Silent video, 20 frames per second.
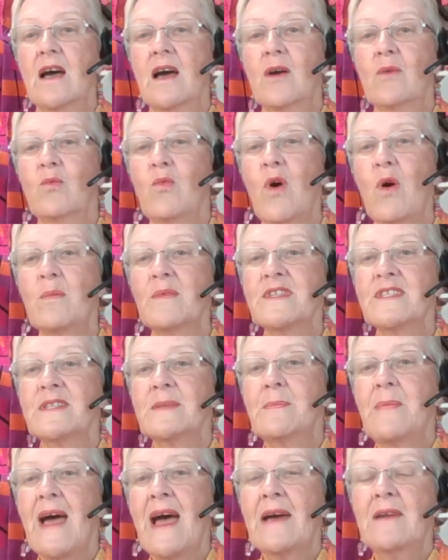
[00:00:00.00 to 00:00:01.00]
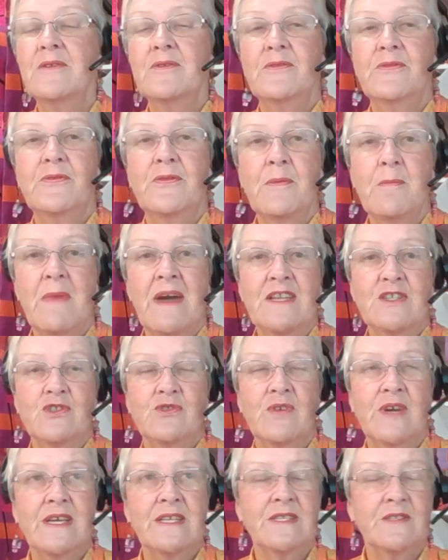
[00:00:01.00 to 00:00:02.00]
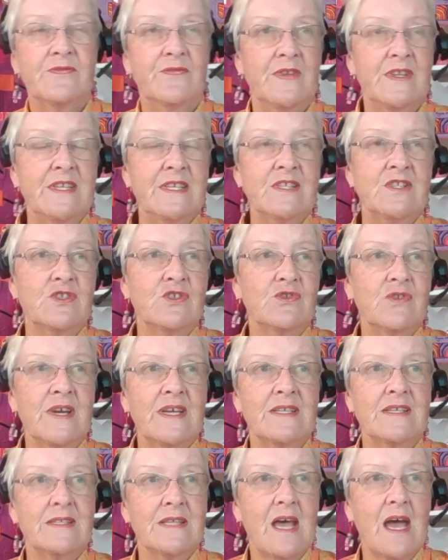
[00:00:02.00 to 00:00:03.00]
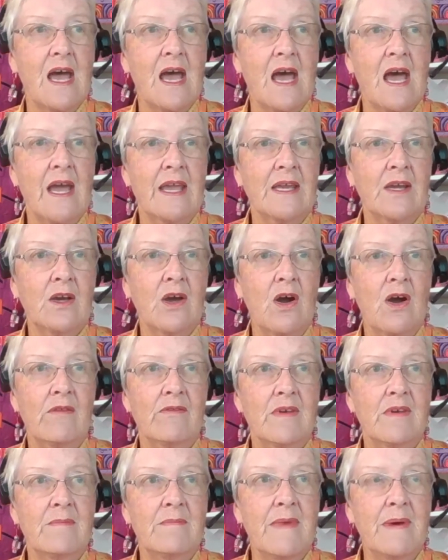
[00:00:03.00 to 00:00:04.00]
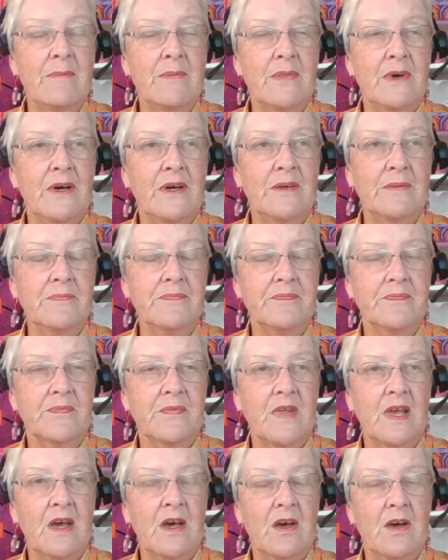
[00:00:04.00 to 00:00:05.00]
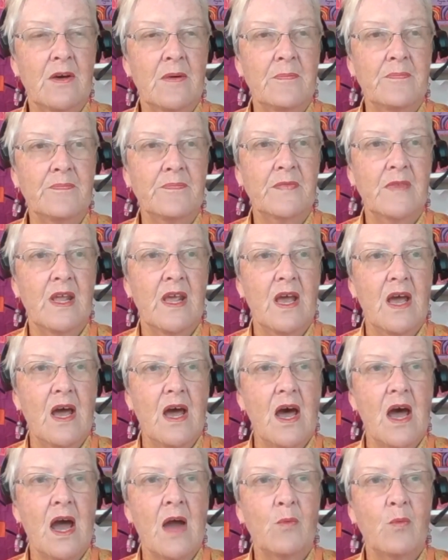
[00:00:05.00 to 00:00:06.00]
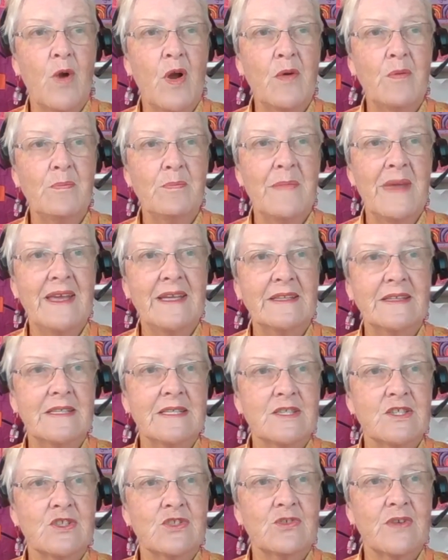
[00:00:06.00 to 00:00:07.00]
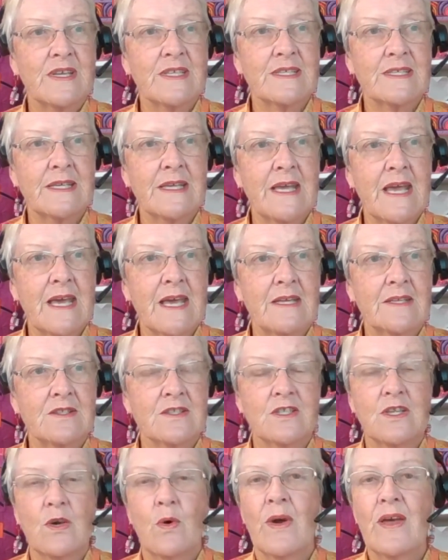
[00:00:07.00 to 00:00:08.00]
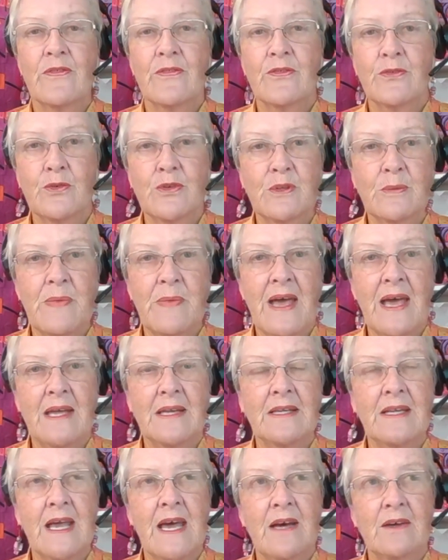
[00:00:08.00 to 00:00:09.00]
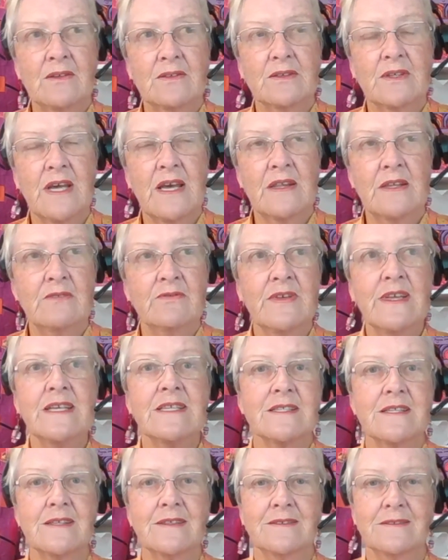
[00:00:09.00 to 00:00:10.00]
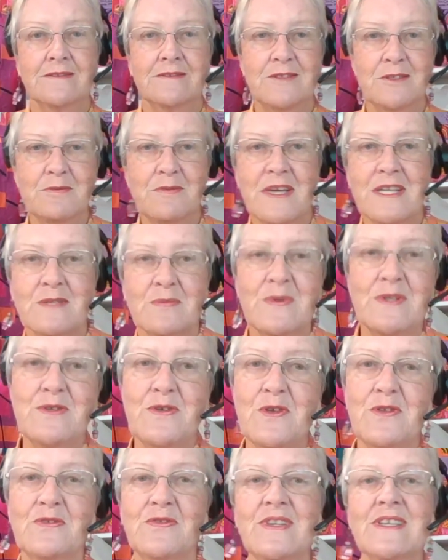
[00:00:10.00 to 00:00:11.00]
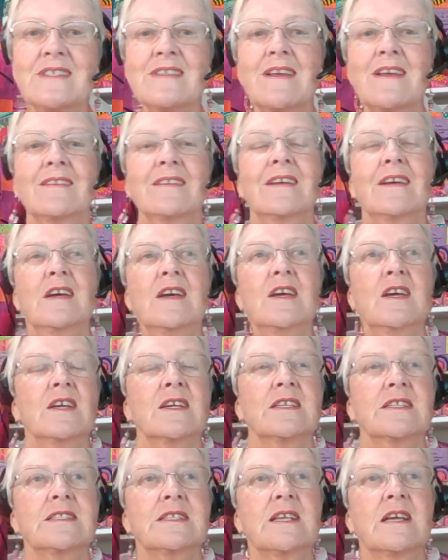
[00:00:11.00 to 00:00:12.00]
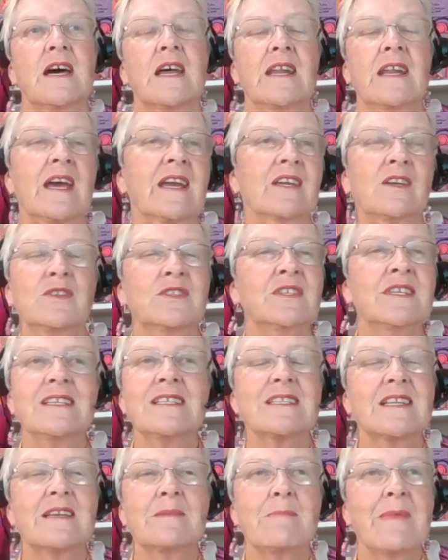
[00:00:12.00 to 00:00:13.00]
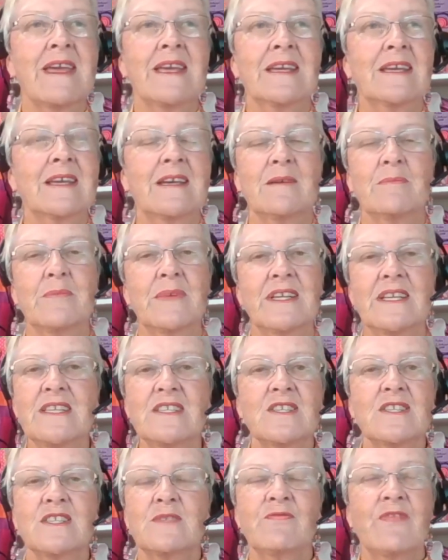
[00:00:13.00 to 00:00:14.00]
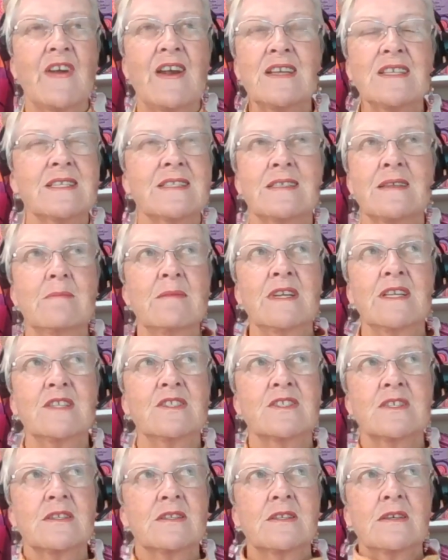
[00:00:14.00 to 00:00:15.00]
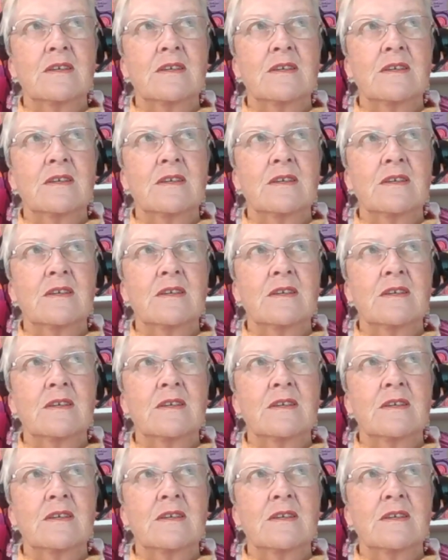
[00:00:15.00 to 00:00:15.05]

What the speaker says: What was the pattern for my dress? For this dress, I can't remember. Um, I won't make this dress again, so I threw the pattern out. And the reason, you might want to know the reason, because and I could easily make it, but this is very similar to